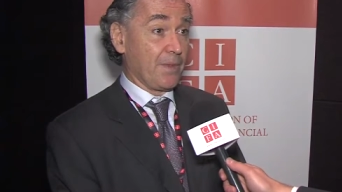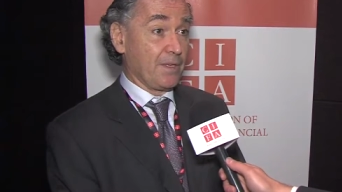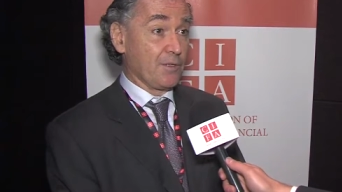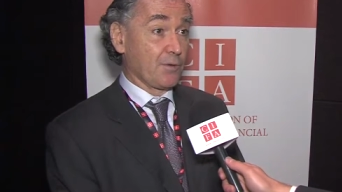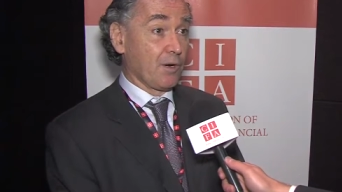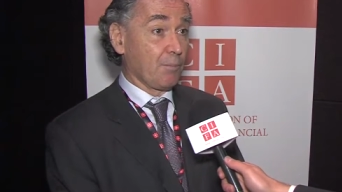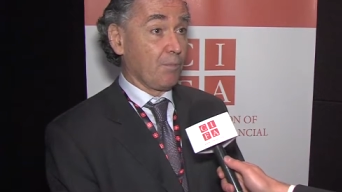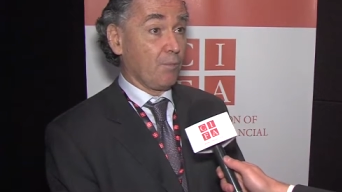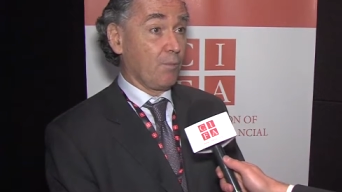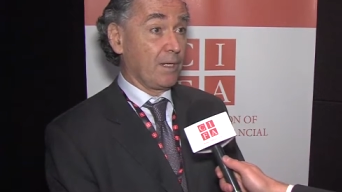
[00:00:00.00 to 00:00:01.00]

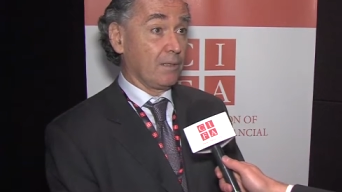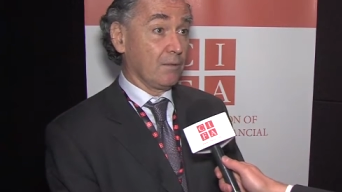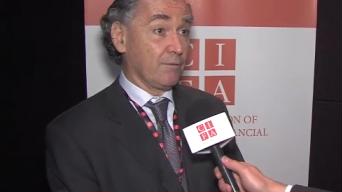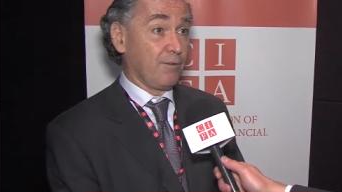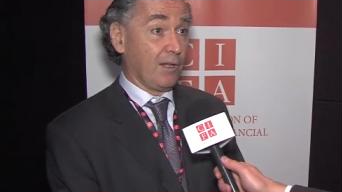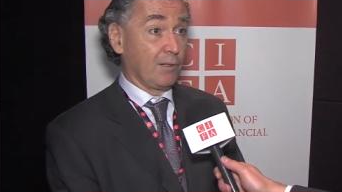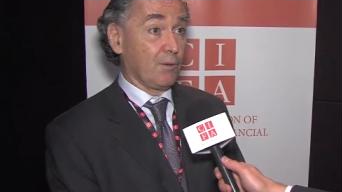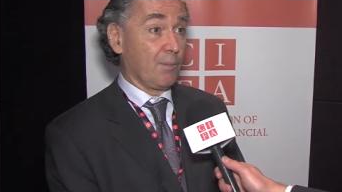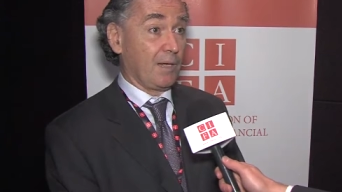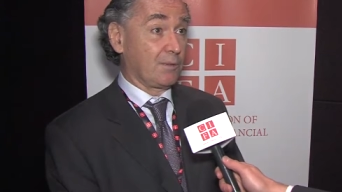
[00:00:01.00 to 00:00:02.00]
Europe will follow
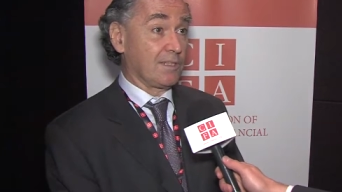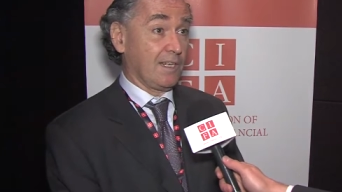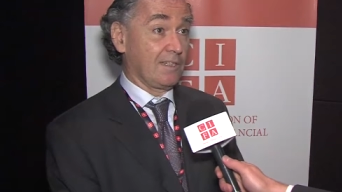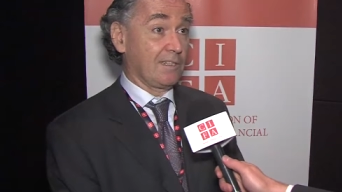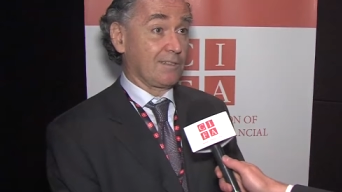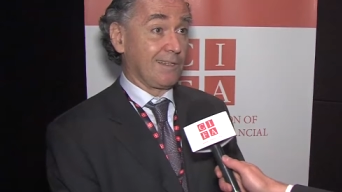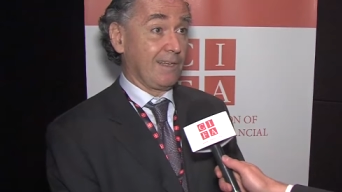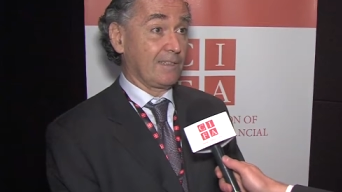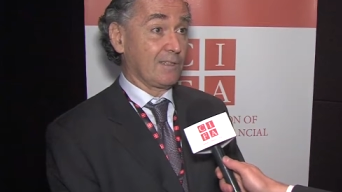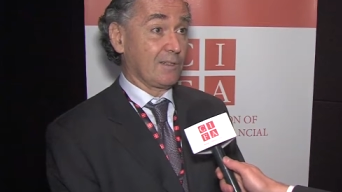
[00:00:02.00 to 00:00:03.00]
about 10 years
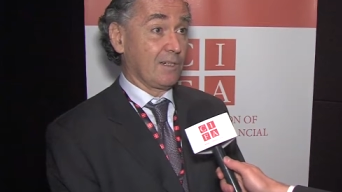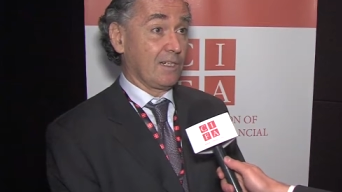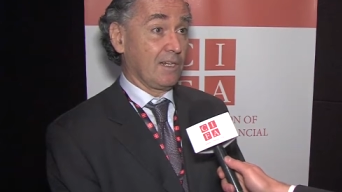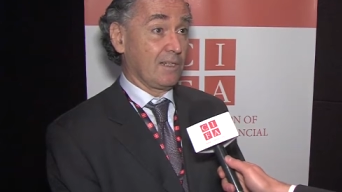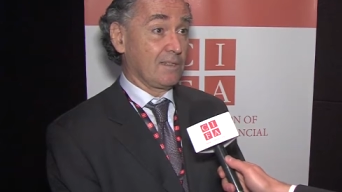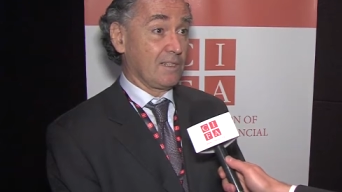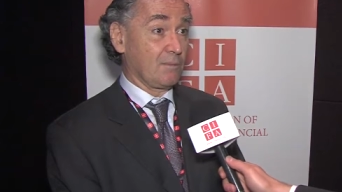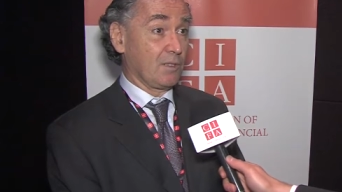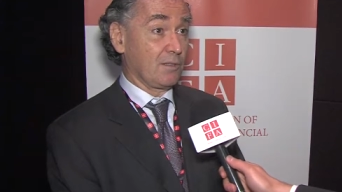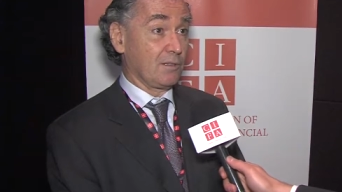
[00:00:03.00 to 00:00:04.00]
later in a
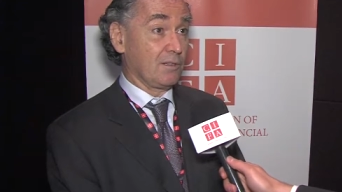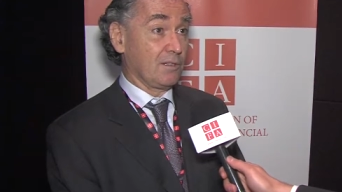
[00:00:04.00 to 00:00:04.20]
similar,